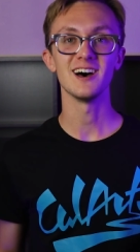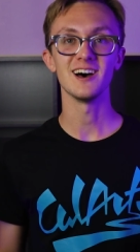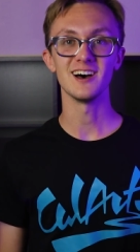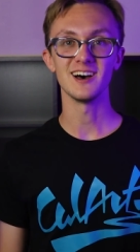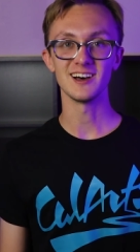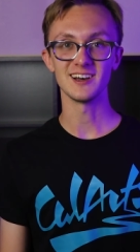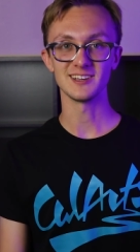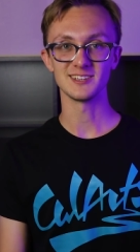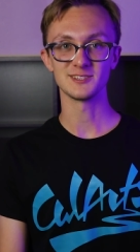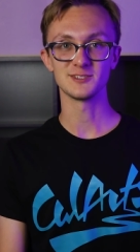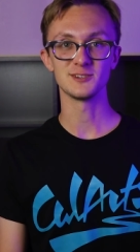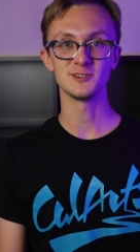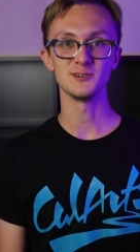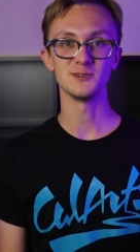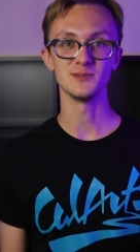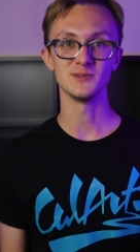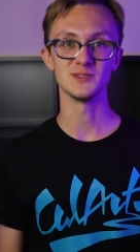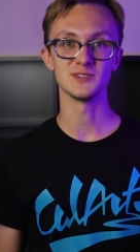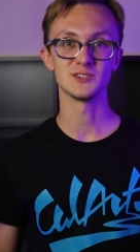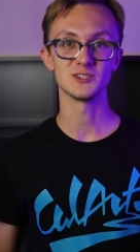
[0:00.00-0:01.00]
uh,
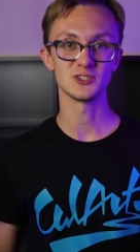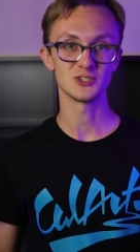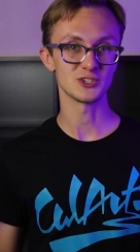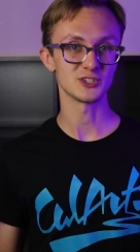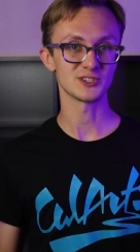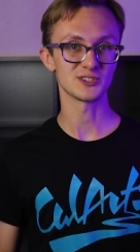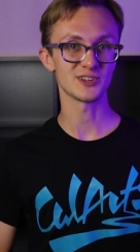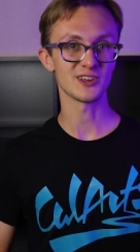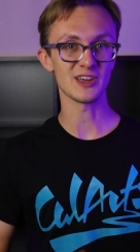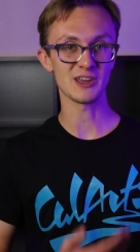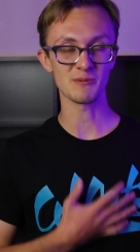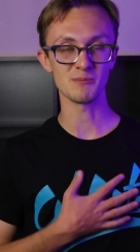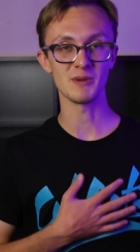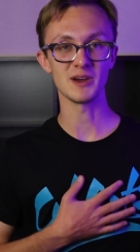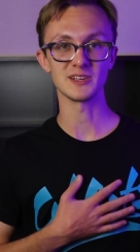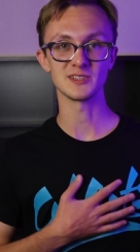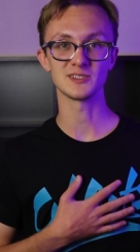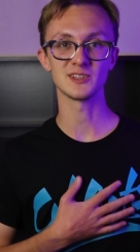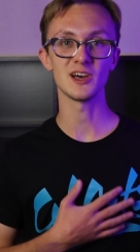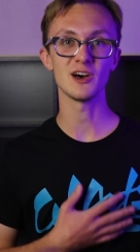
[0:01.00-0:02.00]
students just like
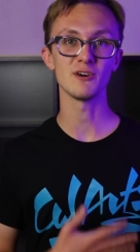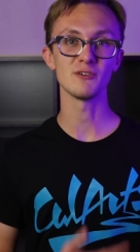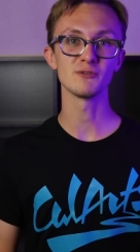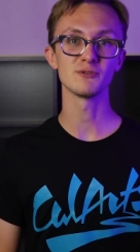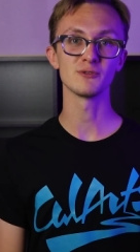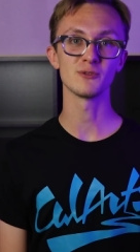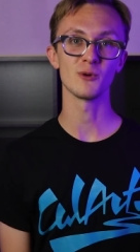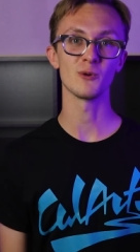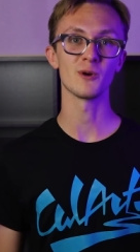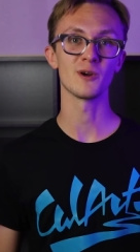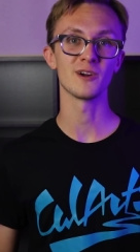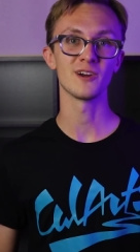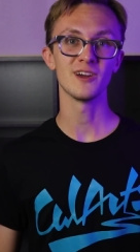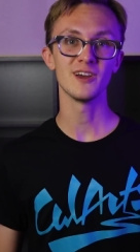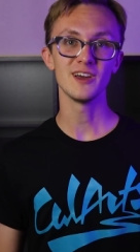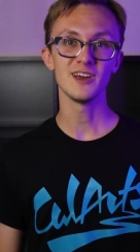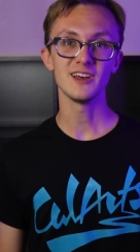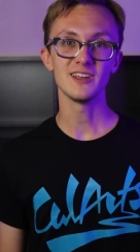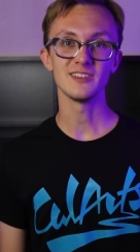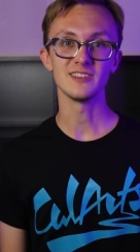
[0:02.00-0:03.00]
myself for
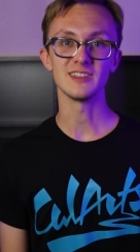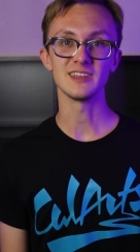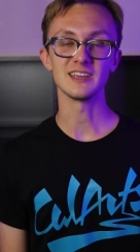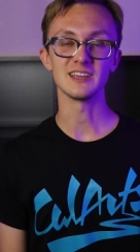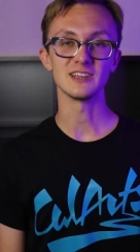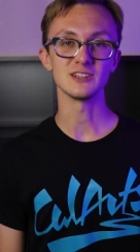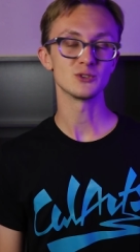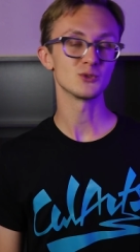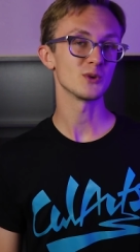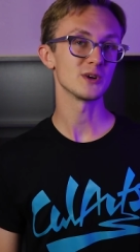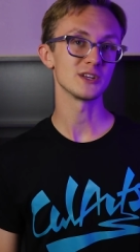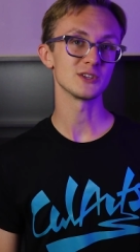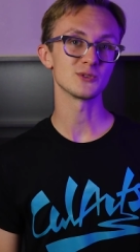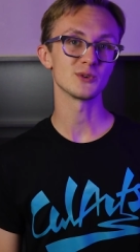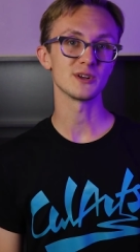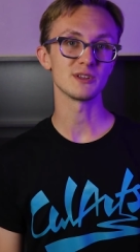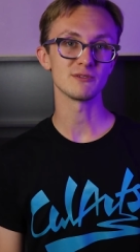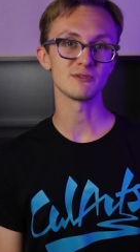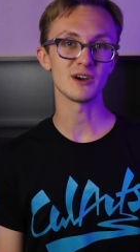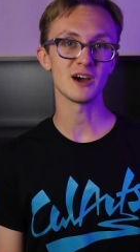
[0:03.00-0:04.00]
the
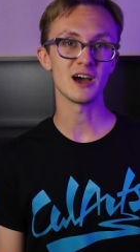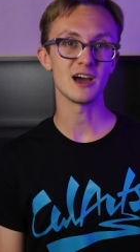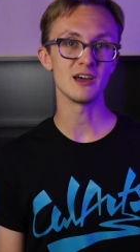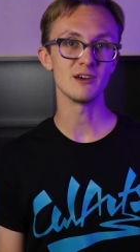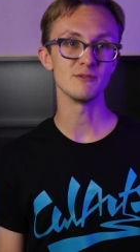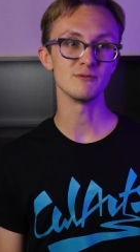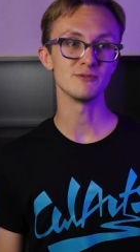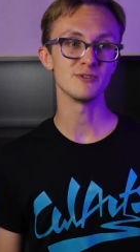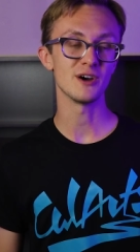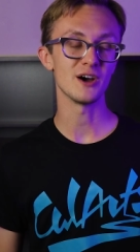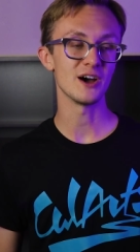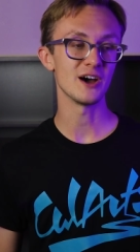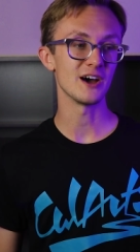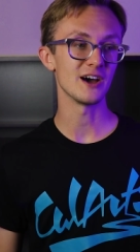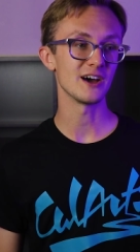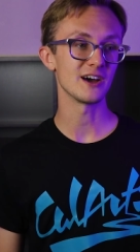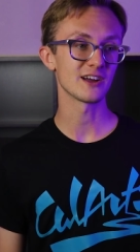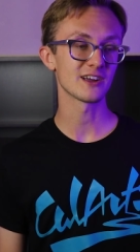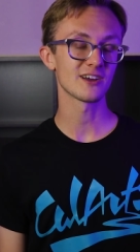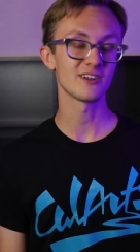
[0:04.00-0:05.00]
2025
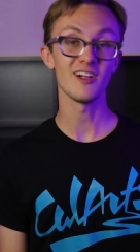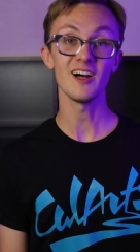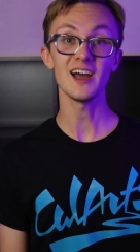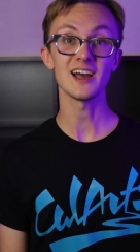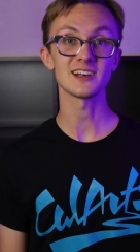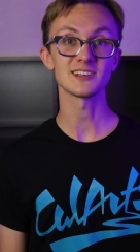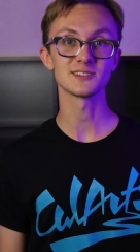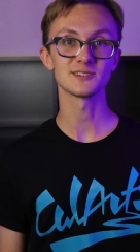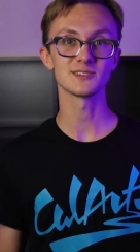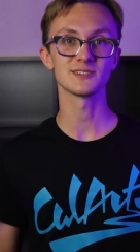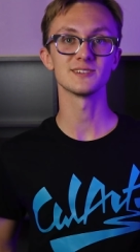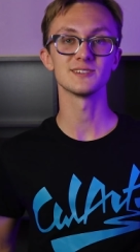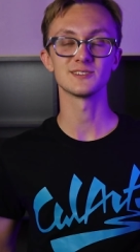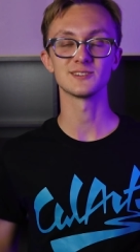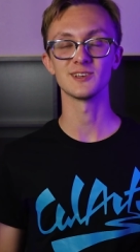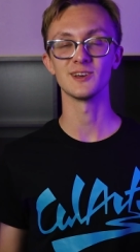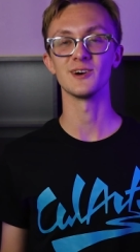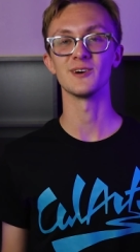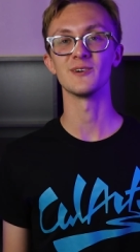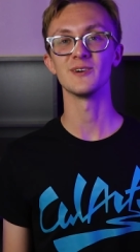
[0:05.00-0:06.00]
uh, class.
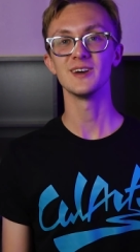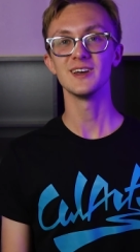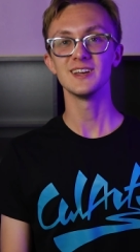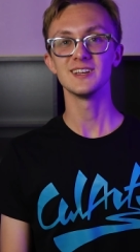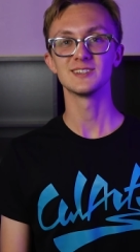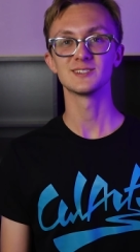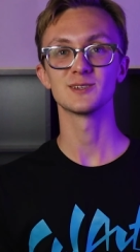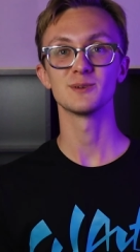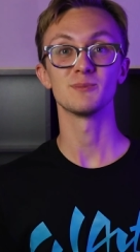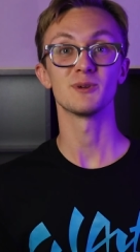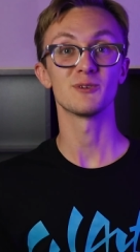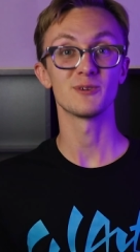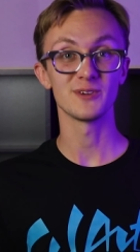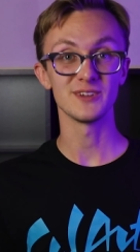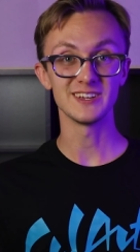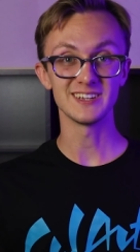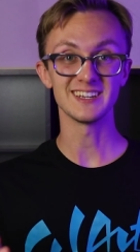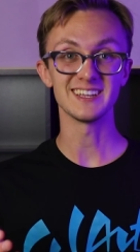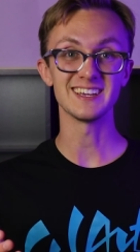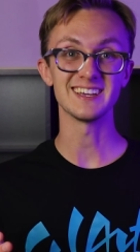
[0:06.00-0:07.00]
So it's going to be
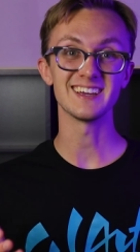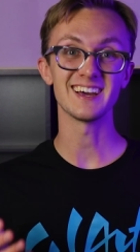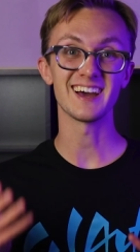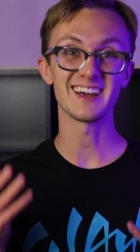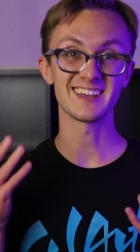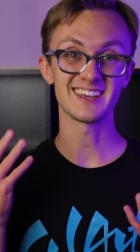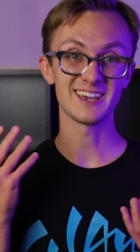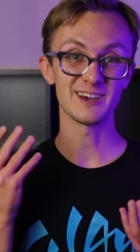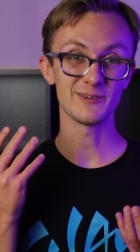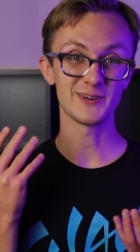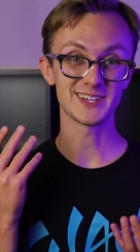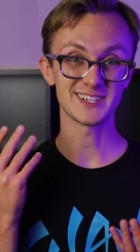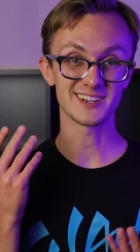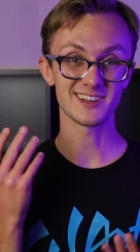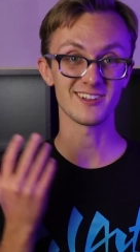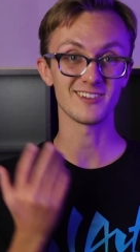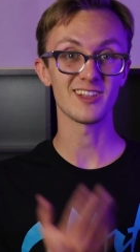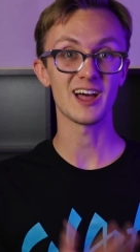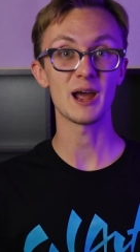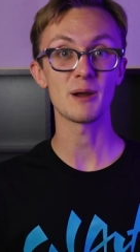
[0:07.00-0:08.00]
really neat. I can't wait to
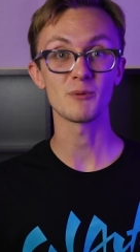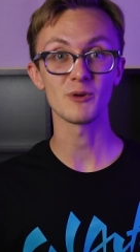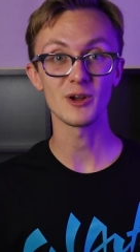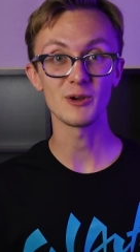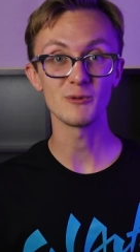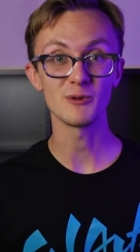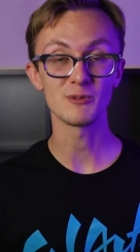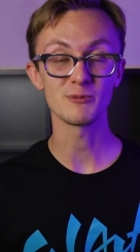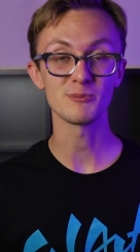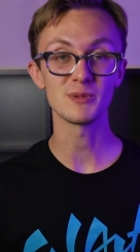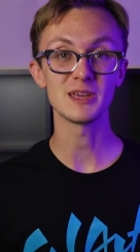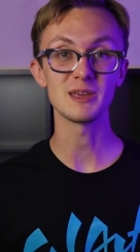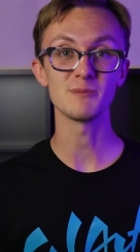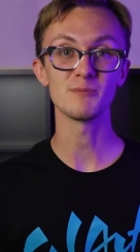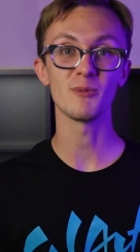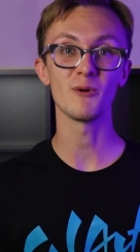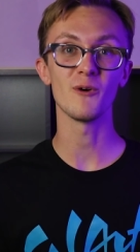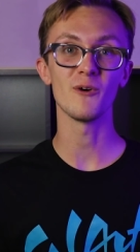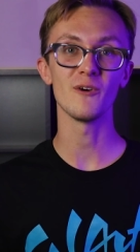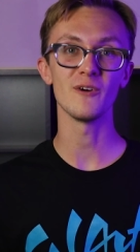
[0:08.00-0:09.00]
collaborate with
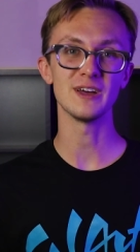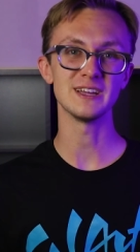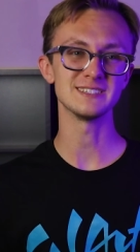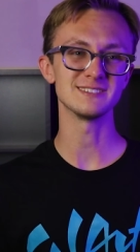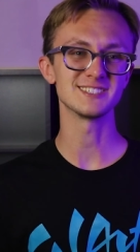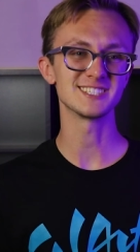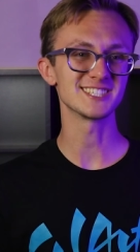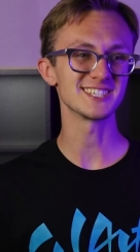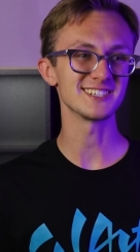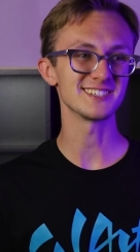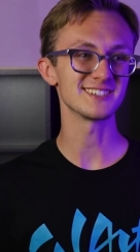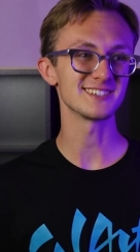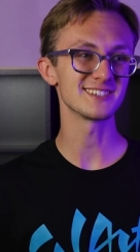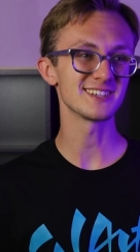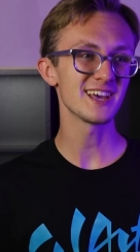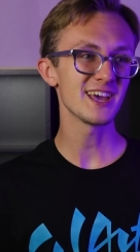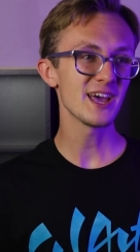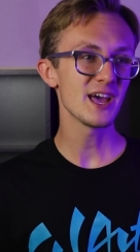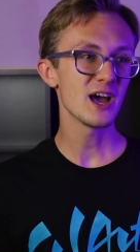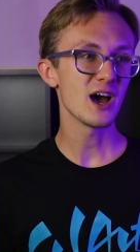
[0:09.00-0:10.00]
people and
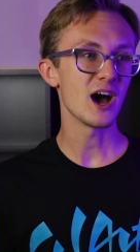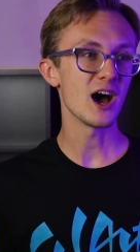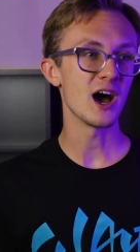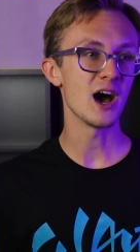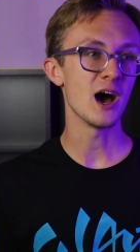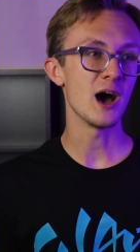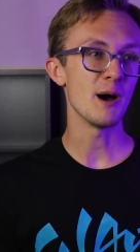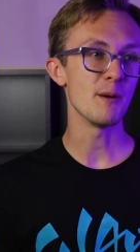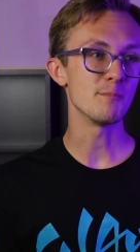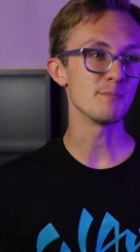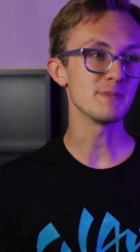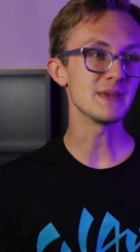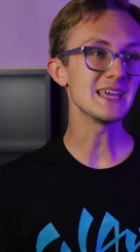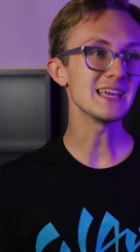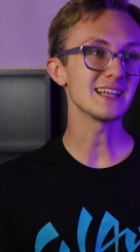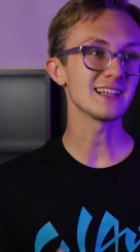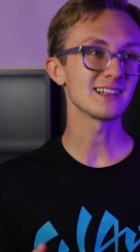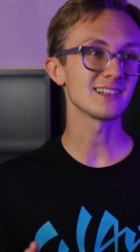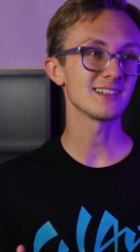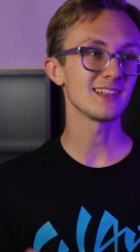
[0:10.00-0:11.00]
just um,
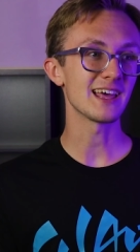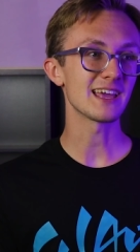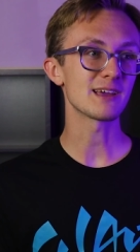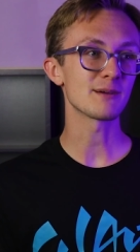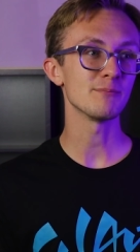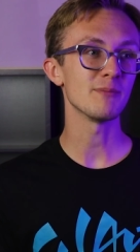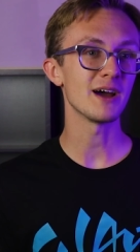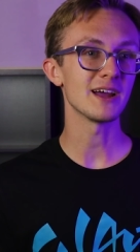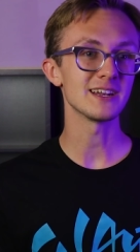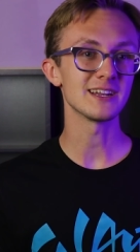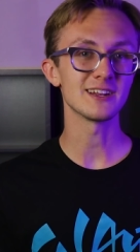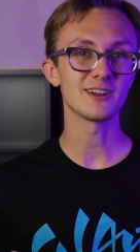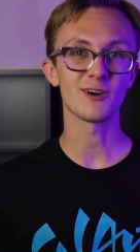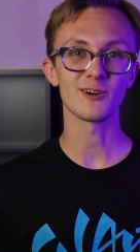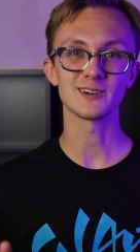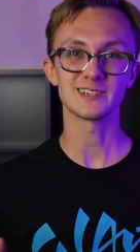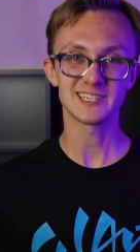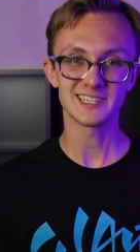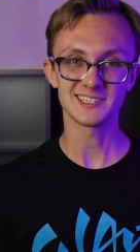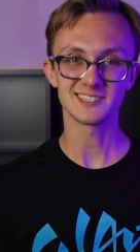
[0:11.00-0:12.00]
meet like-minded
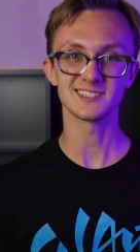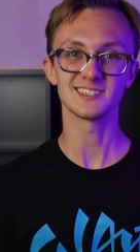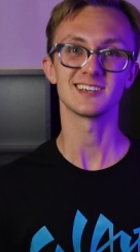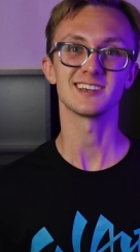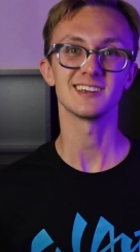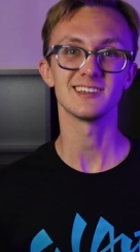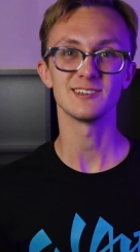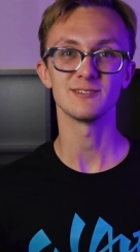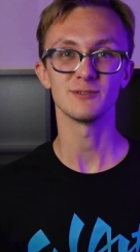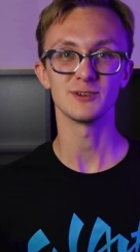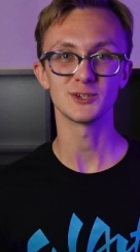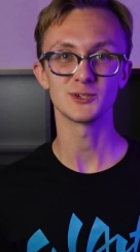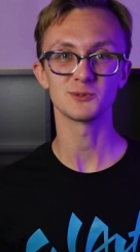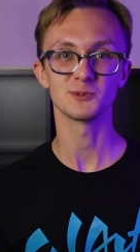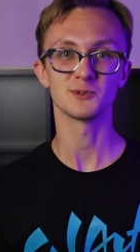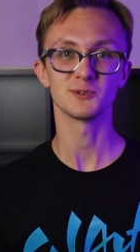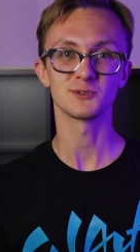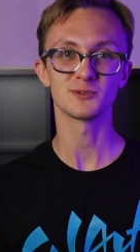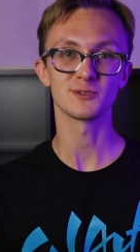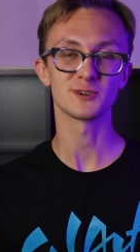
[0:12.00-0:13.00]
artistic
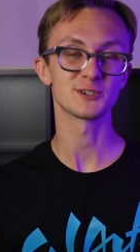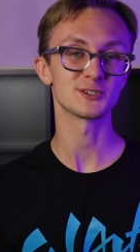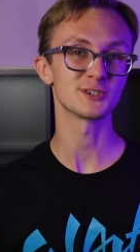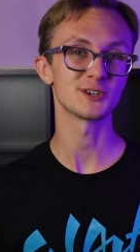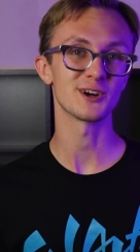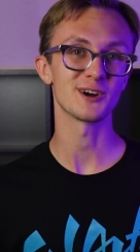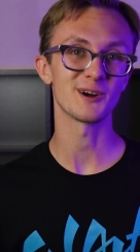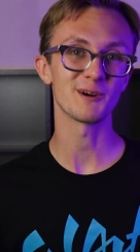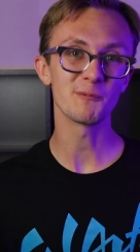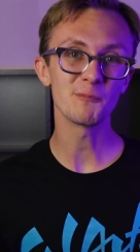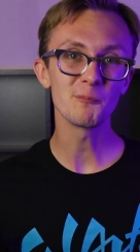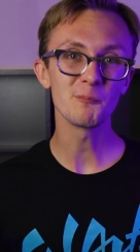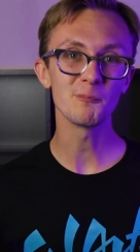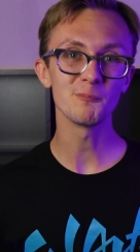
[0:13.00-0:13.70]
individuals for sure.